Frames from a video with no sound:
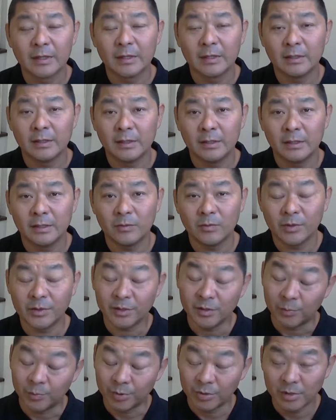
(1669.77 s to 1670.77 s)
and with
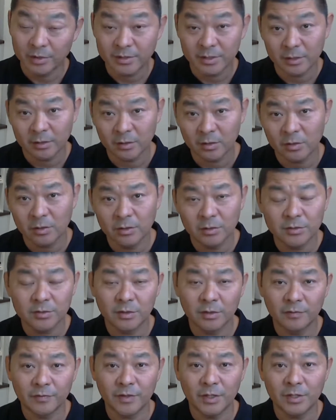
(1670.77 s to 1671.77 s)
the pros and cons
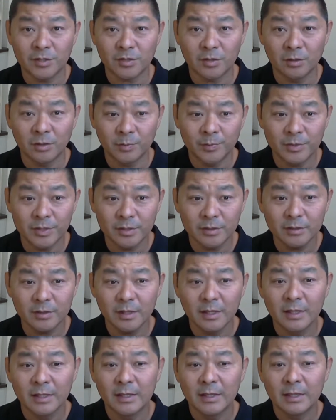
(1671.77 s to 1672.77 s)
of each option.
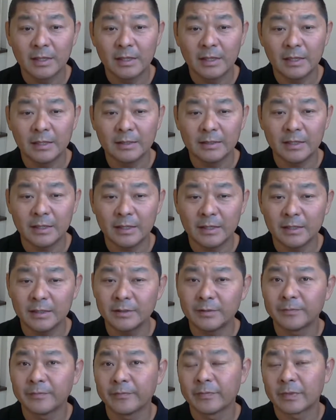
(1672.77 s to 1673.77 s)
And
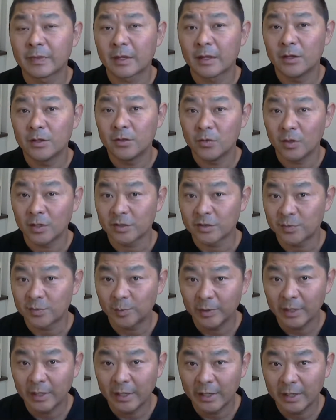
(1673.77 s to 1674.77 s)
then you
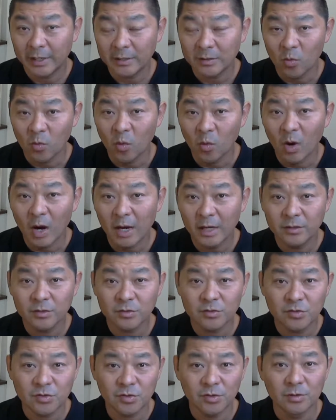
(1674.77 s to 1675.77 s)
explain why
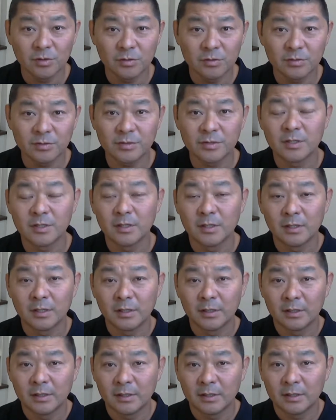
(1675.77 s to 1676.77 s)
you chose
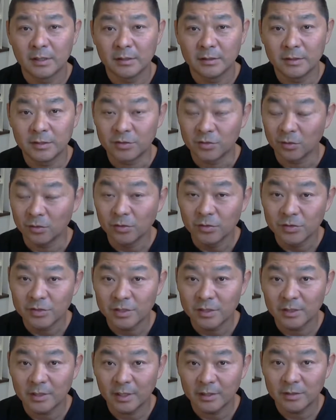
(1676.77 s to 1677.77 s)
the
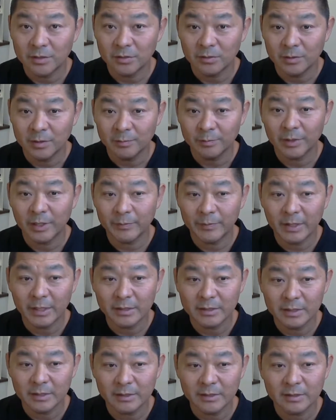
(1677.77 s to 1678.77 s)
solution that you
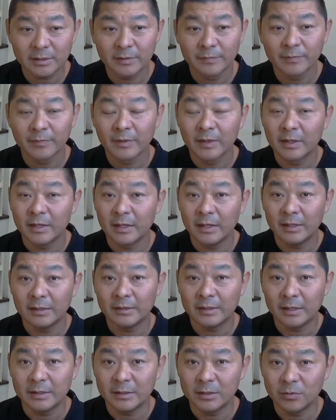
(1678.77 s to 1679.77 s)
implemented,
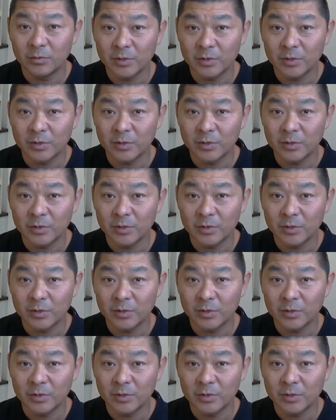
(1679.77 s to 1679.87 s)
and then the